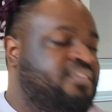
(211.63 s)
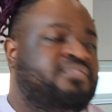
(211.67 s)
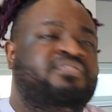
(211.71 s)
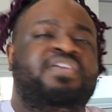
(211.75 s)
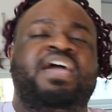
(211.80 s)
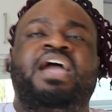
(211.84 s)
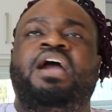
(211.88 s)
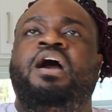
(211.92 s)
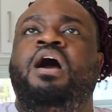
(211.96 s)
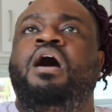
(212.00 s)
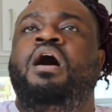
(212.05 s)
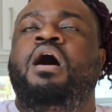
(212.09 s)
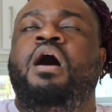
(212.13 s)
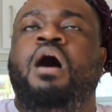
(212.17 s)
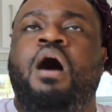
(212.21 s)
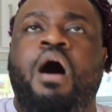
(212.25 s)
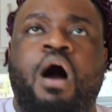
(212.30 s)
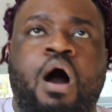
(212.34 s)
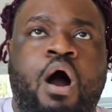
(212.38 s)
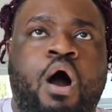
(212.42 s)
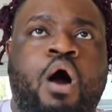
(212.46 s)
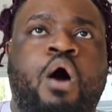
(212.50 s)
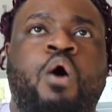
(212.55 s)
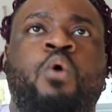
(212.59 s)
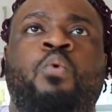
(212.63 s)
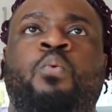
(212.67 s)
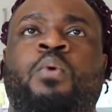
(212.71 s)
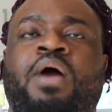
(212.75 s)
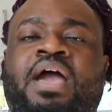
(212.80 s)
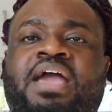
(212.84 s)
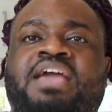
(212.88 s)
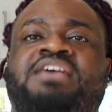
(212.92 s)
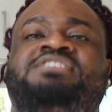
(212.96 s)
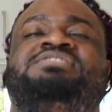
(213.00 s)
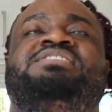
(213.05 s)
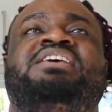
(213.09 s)
they are
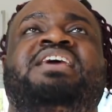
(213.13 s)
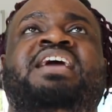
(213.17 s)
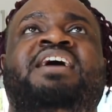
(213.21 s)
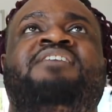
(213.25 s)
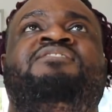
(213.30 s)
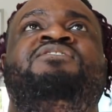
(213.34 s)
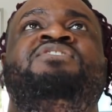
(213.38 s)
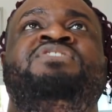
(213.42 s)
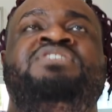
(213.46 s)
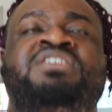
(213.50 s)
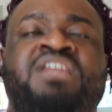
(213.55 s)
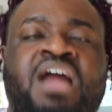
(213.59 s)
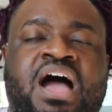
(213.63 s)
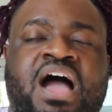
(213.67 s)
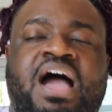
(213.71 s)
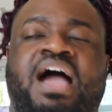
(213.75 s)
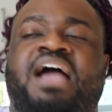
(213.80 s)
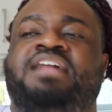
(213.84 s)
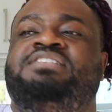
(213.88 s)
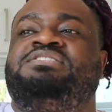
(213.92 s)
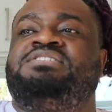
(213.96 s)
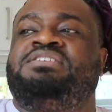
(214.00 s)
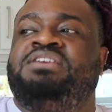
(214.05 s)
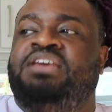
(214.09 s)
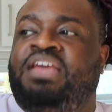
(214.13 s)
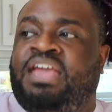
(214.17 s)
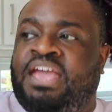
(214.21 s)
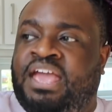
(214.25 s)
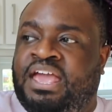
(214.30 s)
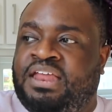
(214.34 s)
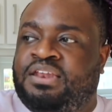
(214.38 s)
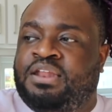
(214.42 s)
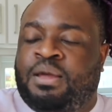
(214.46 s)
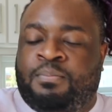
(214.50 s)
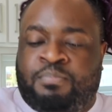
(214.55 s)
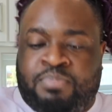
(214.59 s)
always, if not,
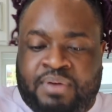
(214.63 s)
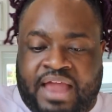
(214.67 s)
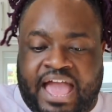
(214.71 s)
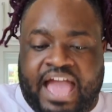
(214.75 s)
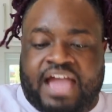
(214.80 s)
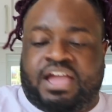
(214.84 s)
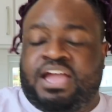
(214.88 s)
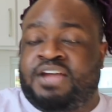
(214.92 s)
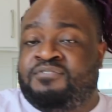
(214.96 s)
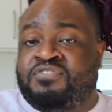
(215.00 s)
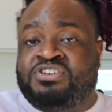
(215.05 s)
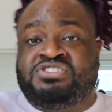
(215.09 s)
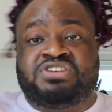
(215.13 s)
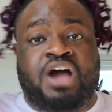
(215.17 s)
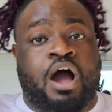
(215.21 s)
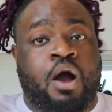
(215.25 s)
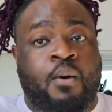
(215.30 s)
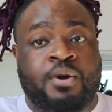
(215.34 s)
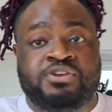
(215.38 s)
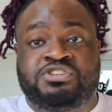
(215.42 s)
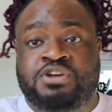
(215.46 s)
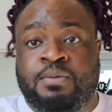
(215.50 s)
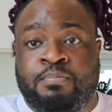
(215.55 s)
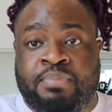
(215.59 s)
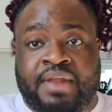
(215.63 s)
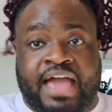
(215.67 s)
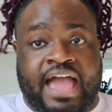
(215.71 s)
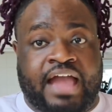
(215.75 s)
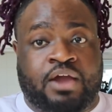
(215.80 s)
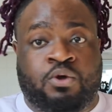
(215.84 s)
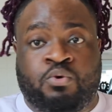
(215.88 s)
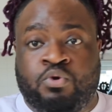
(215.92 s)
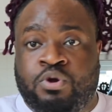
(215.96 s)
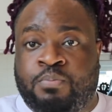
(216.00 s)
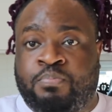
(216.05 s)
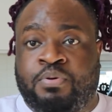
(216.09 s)
in the black, if it's always a
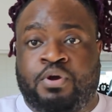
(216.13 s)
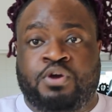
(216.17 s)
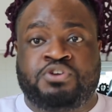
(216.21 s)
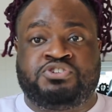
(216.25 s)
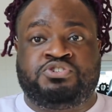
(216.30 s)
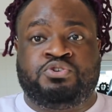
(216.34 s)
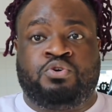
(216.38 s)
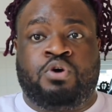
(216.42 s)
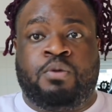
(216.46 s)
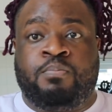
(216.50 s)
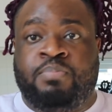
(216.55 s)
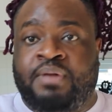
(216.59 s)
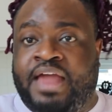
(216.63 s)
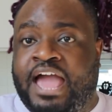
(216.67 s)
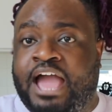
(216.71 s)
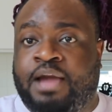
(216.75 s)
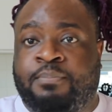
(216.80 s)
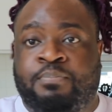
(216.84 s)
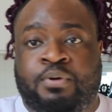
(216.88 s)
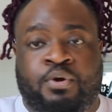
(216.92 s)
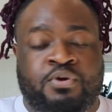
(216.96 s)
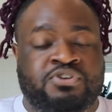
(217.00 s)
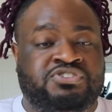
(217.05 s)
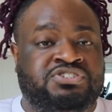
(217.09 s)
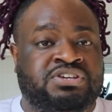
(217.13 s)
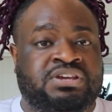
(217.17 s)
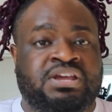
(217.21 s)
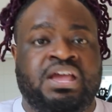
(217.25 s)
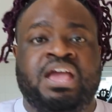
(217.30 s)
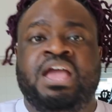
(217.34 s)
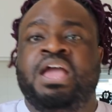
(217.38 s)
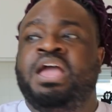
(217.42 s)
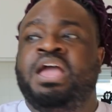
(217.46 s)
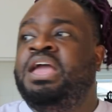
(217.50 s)
black queer person or a black person